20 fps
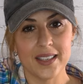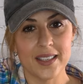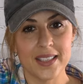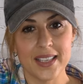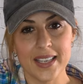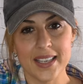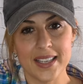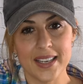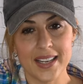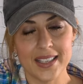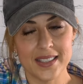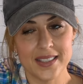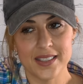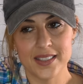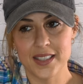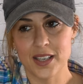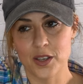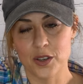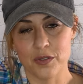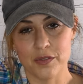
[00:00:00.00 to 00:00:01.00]
Again, I
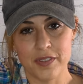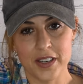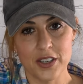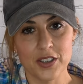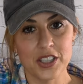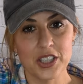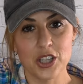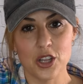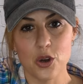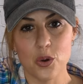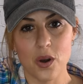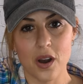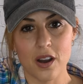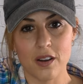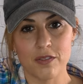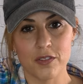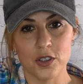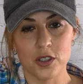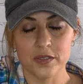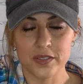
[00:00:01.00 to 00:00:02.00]
sent out a very low
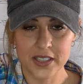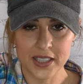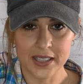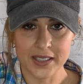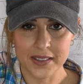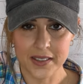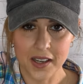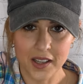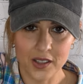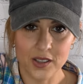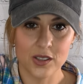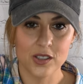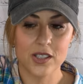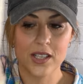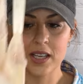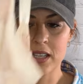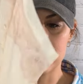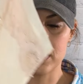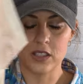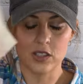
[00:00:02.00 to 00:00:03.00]
offer of $10
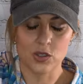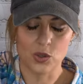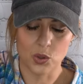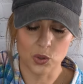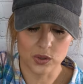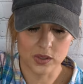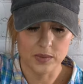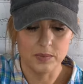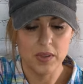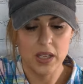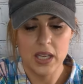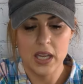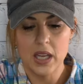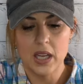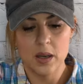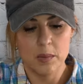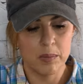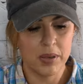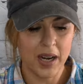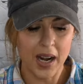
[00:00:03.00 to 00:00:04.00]
and it sold.
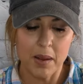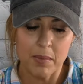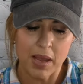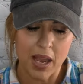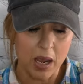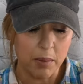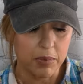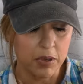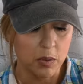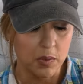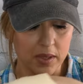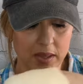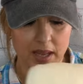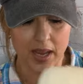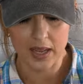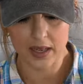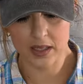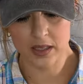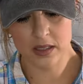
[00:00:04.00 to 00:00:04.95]
But I'm happy with that.